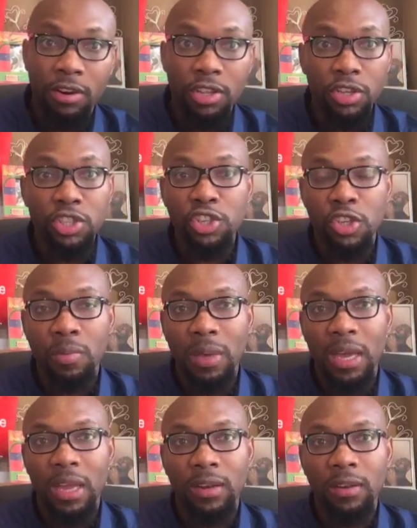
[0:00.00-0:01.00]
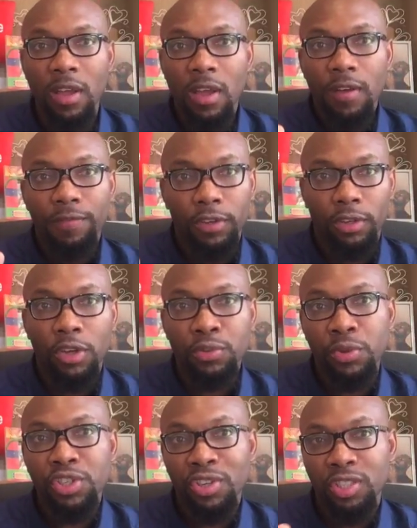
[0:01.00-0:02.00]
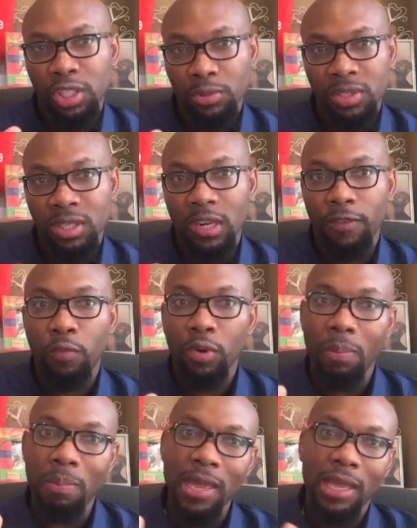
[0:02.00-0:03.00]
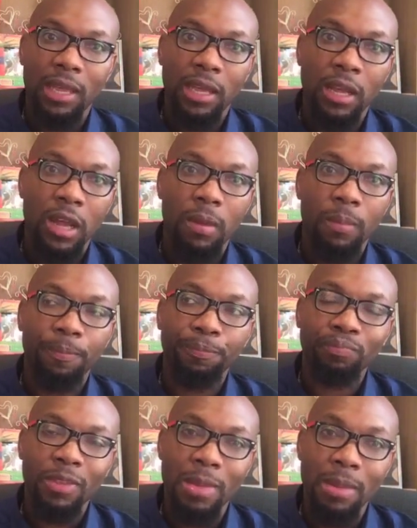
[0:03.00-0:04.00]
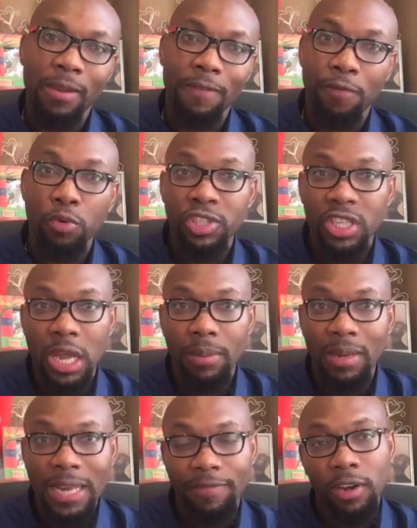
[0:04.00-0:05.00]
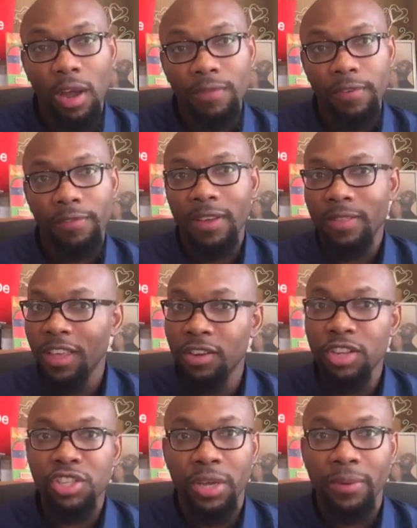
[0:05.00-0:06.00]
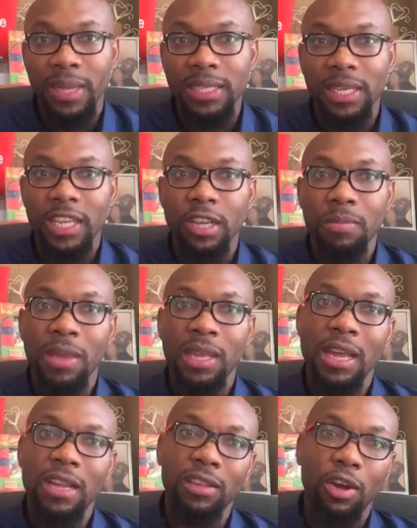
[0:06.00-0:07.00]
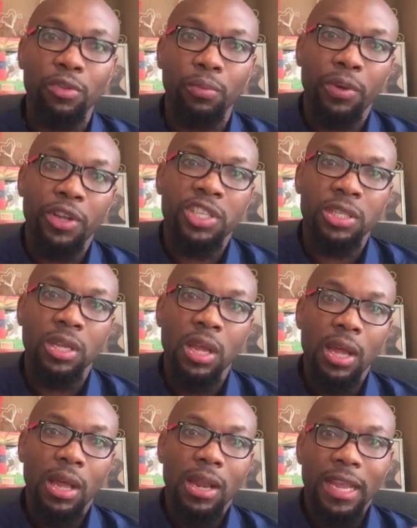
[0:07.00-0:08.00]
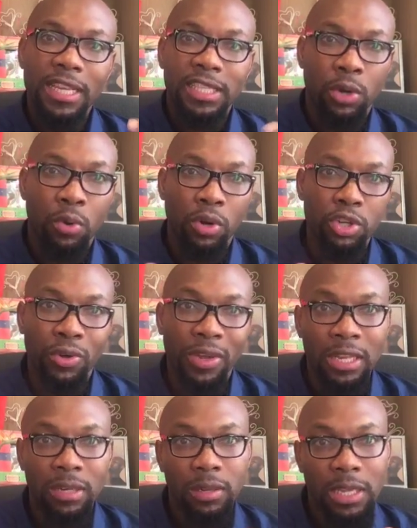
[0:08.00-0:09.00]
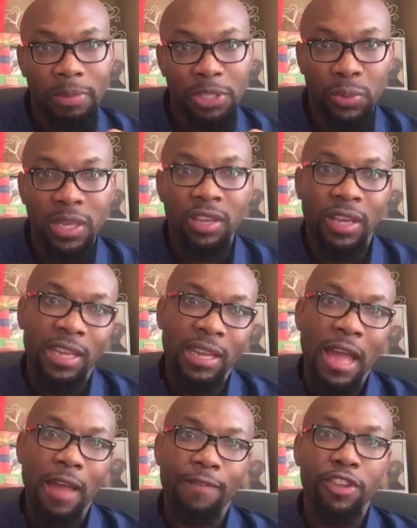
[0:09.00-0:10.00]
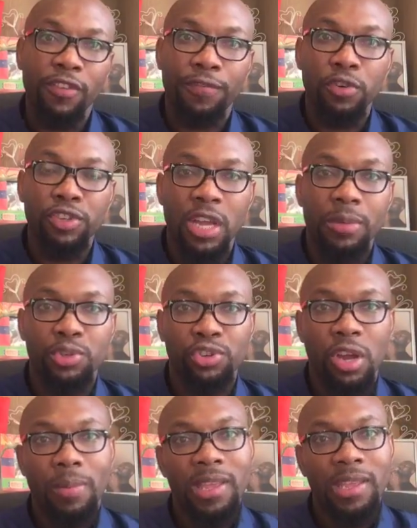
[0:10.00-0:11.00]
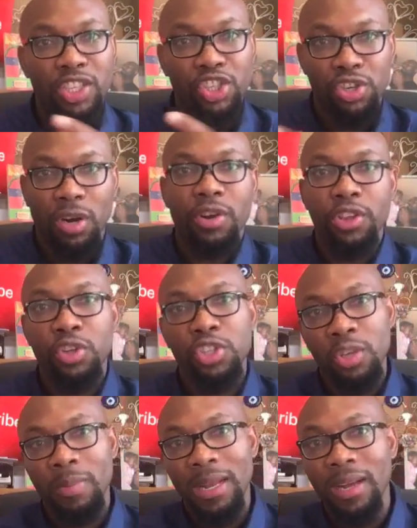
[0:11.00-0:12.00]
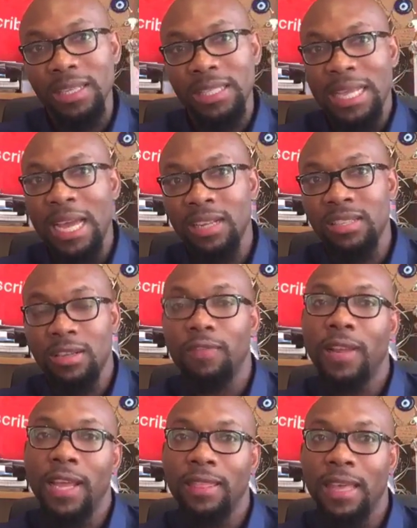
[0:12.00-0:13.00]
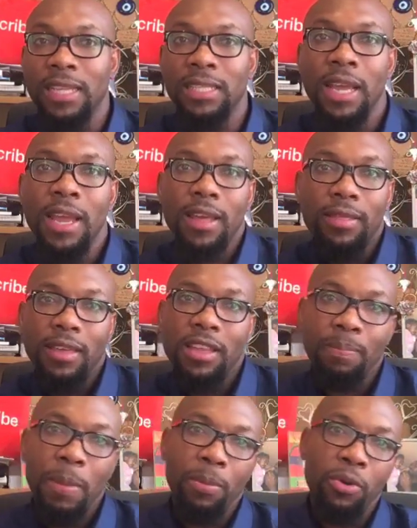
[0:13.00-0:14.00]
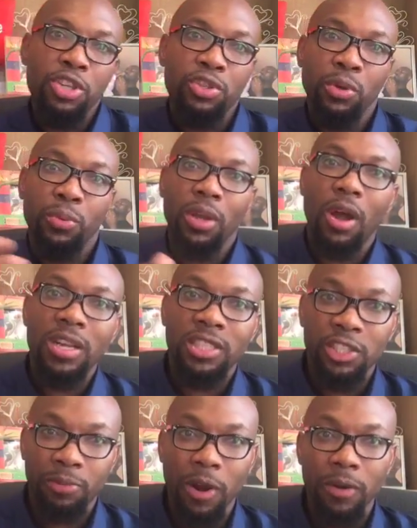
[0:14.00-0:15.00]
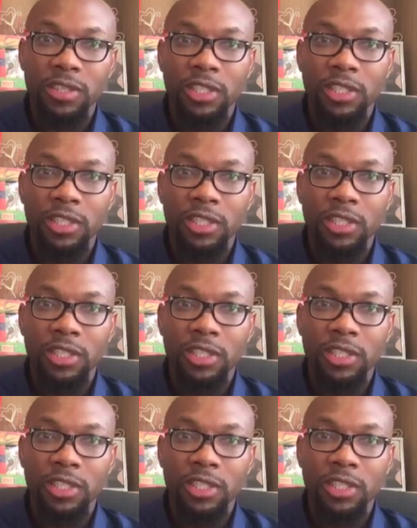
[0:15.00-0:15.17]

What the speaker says: YouTube, and for those which are serious enough, want to make maybe a full-time living off of it, they're gonna do it, you know what I mean. And those which, like I said, want to do in between, you can have your full-time job, you can juggle YouTube and on the side and stuff like that, then people are gonna do it regardless as well.